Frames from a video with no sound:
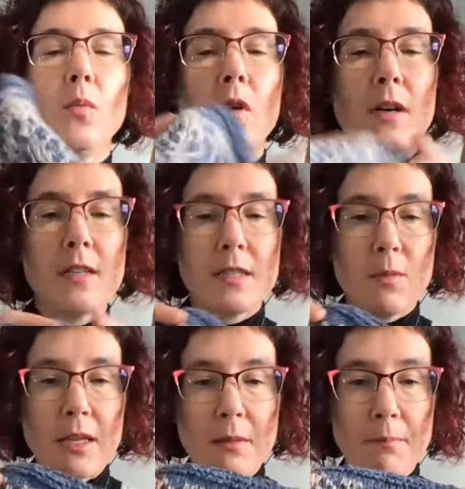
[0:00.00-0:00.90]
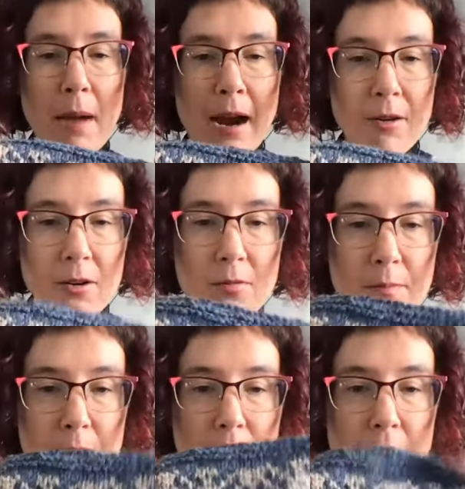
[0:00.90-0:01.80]
was we had the barrow
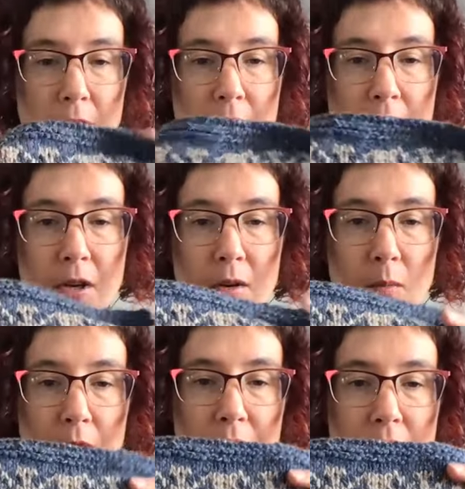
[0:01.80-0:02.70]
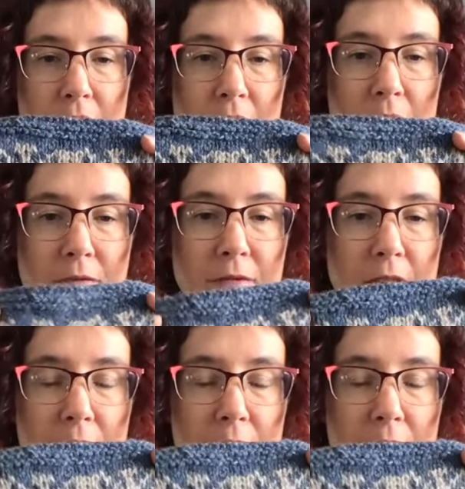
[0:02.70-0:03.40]
blue color with the turf